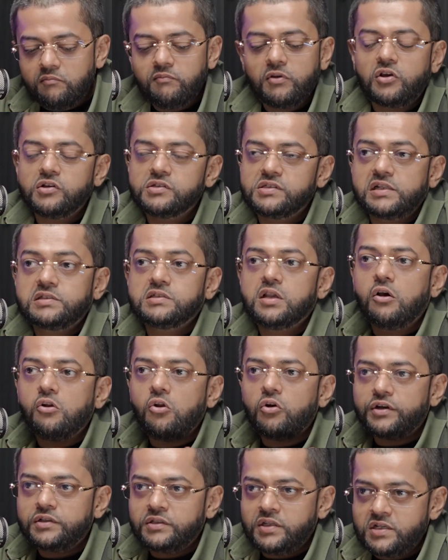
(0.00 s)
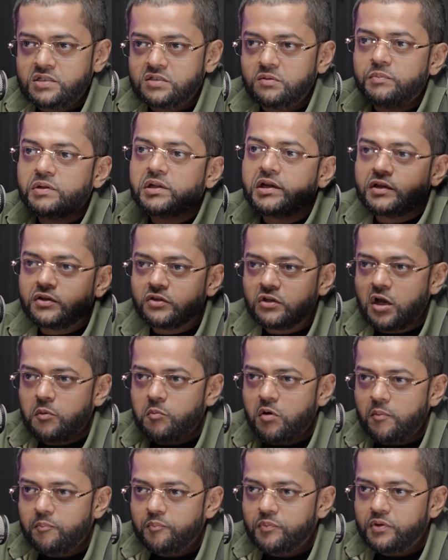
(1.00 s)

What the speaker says: because that's how long it takes the building to come up,